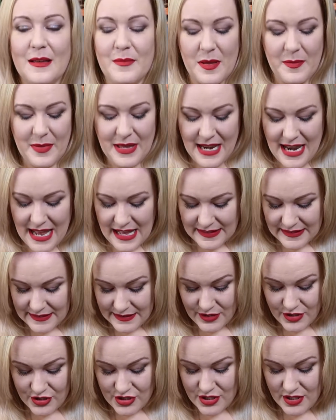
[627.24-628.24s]
that maybe a
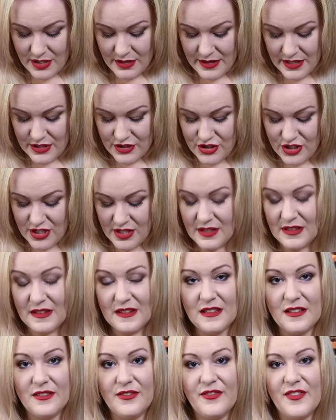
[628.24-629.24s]
lesson to the
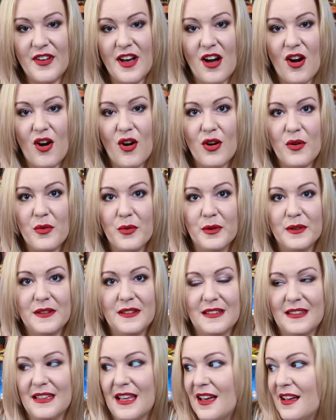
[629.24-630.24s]
students of Hogwarts,
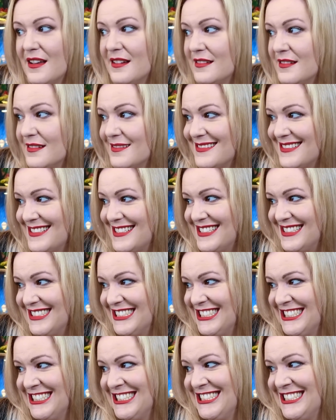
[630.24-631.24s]
is it?
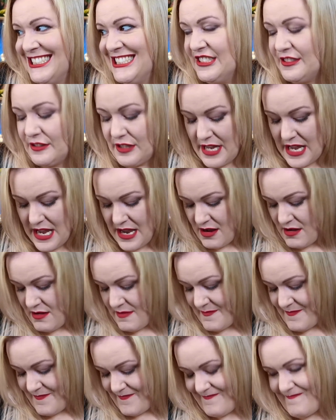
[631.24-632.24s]
Okay, hang
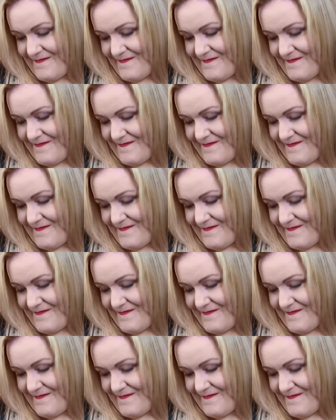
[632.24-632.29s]
on.